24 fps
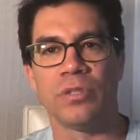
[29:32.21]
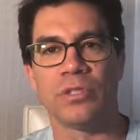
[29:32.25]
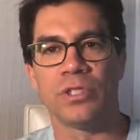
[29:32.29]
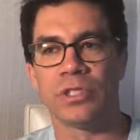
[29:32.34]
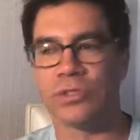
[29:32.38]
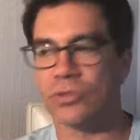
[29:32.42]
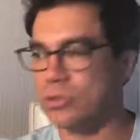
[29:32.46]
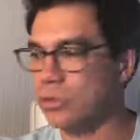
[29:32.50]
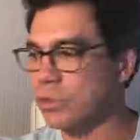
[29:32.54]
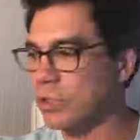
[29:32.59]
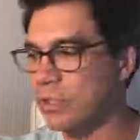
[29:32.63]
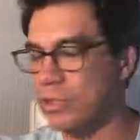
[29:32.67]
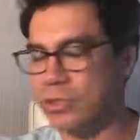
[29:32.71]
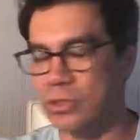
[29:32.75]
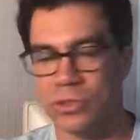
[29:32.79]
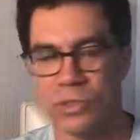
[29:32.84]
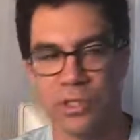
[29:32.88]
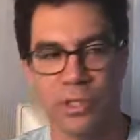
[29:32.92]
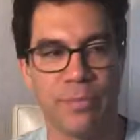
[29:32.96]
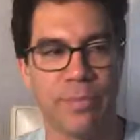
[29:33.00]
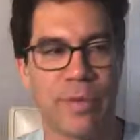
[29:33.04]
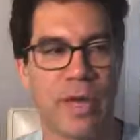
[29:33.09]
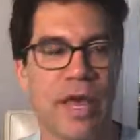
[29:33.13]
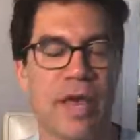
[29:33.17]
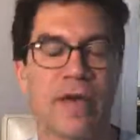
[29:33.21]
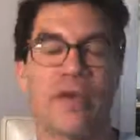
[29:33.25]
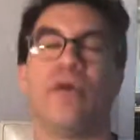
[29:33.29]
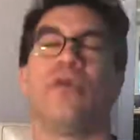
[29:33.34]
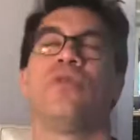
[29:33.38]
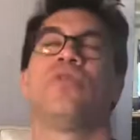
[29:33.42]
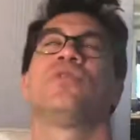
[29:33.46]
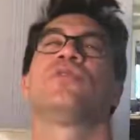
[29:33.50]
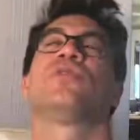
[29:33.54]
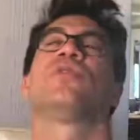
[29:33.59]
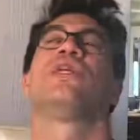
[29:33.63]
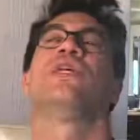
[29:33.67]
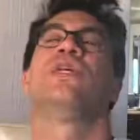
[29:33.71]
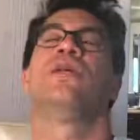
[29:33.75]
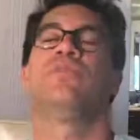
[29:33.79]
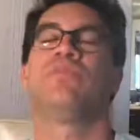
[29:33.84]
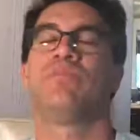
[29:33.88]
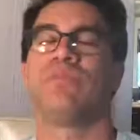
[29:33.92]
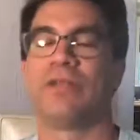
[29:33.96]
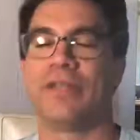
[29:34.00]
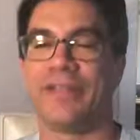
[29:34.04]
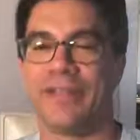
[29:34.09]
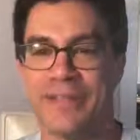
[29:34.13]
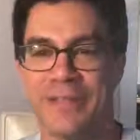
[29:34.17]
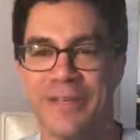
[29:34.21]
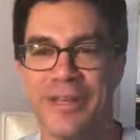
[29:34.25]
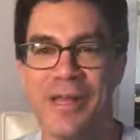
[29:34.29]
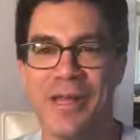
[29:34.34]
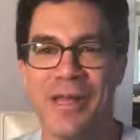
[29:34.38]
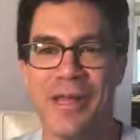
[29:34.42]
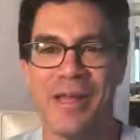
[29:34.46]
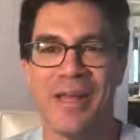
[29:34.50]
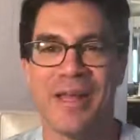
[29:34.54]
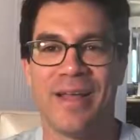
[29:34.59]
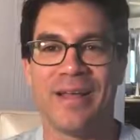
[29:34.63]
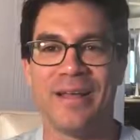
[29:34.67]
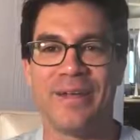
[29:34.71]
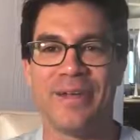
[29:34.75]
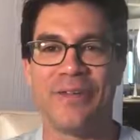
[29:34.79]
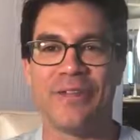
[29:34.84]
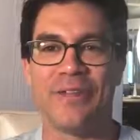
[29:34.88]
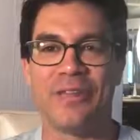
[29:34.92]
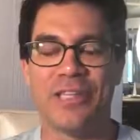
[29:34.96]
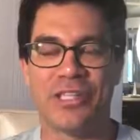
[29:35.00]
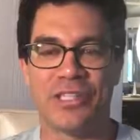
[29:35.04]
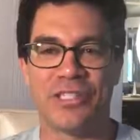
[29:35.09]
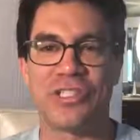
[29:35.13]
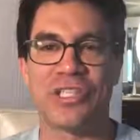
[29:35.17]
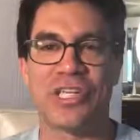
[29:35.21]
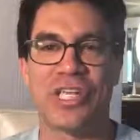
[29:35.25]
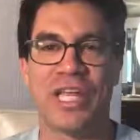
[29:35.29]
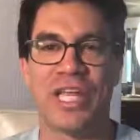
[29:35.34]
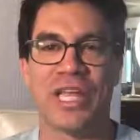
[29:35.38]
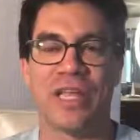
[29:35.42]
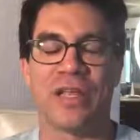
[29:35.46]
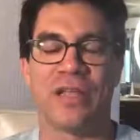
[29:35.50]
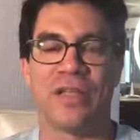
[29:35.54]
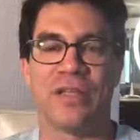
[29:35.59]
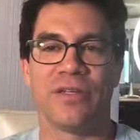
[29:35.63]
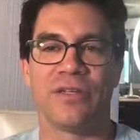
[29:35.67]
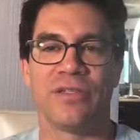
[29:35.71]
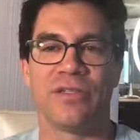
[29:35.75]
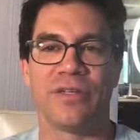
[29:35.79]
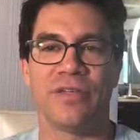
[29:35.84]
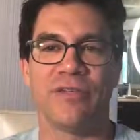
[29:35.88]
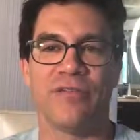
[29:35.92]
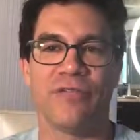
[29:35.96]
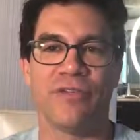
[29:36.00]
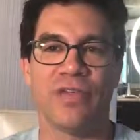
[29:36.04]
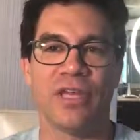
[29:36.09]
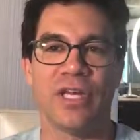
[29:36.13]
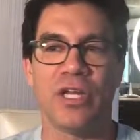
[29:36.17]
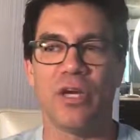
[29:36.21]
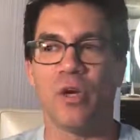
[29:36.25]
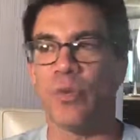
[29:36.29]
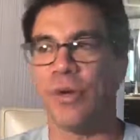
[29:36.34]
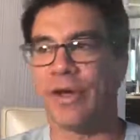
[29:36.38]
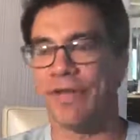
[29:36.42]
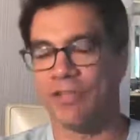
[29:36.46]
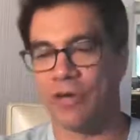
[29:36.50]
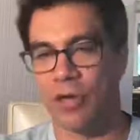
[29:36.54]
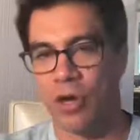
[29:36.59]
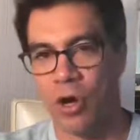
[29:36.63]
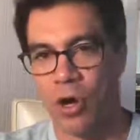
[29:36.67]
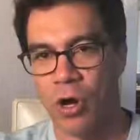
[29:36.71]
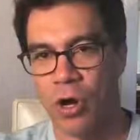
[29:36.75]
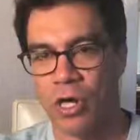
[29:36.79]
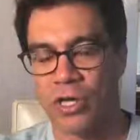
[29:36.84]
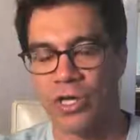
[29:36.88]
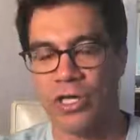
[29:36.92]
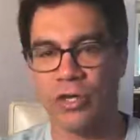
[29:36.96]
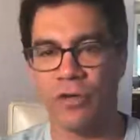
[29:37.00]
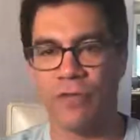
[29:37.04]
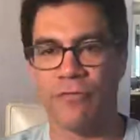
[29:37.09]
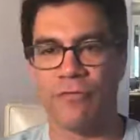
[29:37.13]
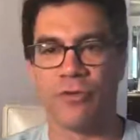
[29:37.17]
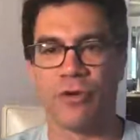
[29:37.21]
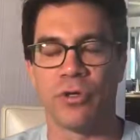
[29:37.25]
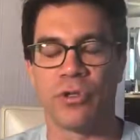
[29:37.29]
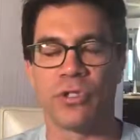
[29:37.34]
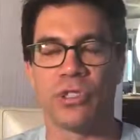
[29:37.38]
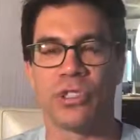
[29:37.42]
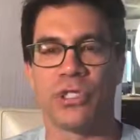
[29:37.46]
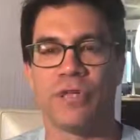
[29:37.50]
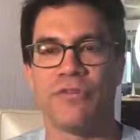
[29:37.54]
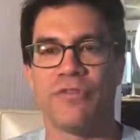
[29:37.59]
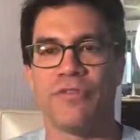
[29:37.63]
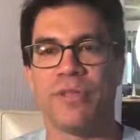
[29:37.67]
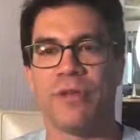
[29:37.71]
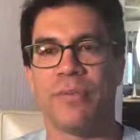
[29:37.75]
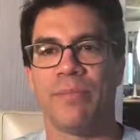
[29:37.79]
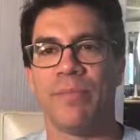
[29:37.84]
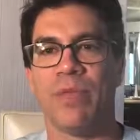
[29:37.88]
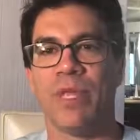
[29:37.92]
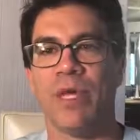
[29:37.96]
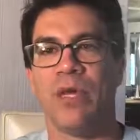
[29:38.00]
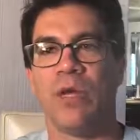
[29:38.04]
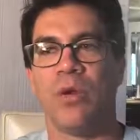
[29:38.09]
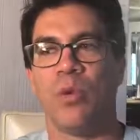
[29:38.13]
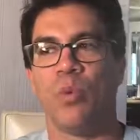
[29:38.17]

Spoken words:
Just kind of sit back, go to sleep, listening to the video. We have an audio version of them.